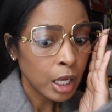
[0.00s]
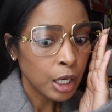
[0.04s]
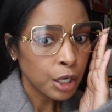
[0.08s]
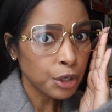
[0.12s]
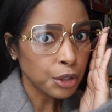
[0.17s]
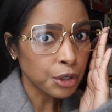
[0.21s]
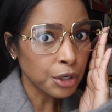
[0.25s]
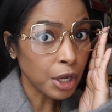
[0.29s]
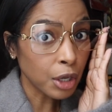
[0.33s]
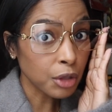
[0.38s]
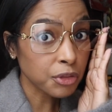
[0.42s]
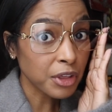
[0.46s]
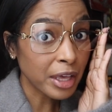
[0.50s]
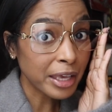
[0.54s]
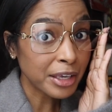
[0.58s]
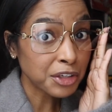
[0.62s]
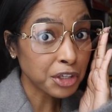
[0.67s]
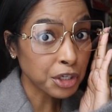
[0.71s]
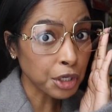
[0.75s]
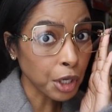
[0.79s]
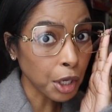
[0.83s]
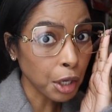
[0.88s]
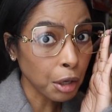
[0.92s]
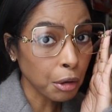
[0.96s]
No
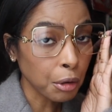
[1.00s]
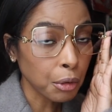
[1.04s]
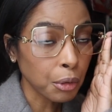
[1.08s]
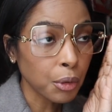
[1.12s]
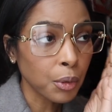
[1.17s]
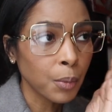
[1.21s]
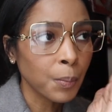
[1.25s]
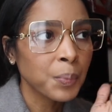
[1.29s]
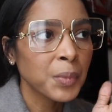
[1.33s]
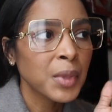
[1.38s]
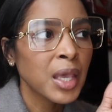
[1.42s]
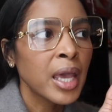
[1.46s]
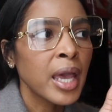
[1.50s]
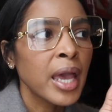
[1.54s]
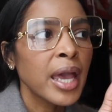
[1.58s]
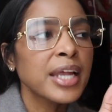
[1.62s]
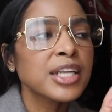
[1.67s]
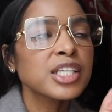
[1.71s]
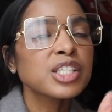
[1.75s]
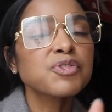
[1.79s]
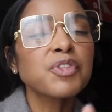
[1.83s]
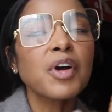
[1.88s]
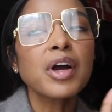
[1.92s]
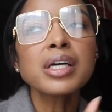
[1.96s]
thank you.
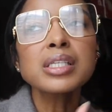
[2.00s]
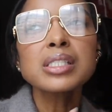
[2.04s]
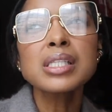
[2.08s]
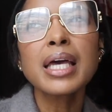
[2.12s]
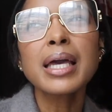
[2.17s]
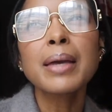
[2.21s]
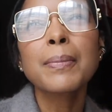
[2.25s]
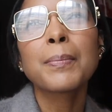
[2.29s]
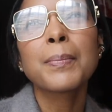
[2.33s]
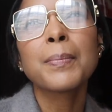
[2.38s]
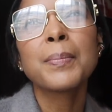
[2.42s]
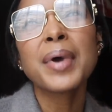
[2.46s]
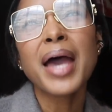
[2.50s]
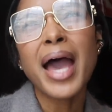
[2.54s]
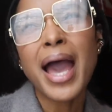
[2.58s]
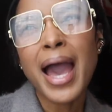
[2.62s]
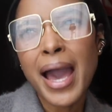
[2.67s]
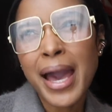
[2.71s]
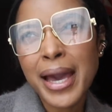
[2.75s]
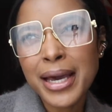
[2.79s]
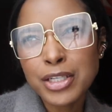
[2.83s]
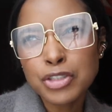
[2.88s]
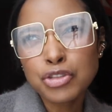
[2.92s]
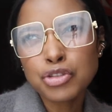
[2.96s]
And as far as like
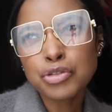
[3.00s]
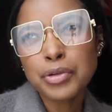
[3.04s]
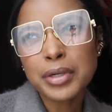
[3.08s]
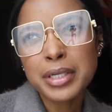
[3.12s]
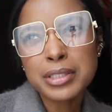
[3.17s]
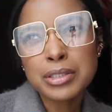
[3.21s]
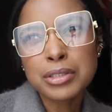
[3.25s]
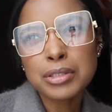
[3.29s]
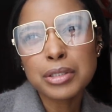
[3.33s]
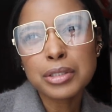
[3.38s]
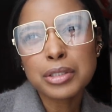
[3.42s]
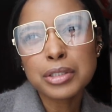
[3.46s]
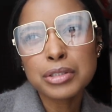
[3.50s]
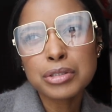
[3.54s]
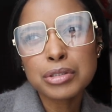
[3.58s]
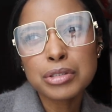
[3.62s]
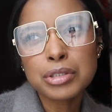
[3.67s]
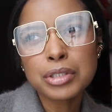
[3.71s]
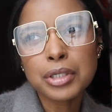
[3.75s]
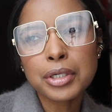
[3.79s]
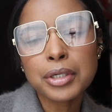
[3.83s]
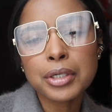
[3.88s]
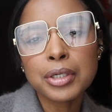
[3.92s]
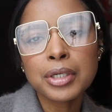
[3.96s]
bag trends are
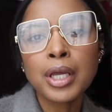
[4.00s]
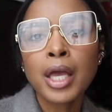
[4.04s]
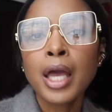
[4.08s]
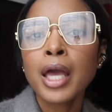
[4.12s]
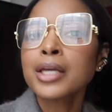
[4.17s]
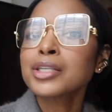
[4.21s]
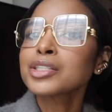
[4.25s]
concerned,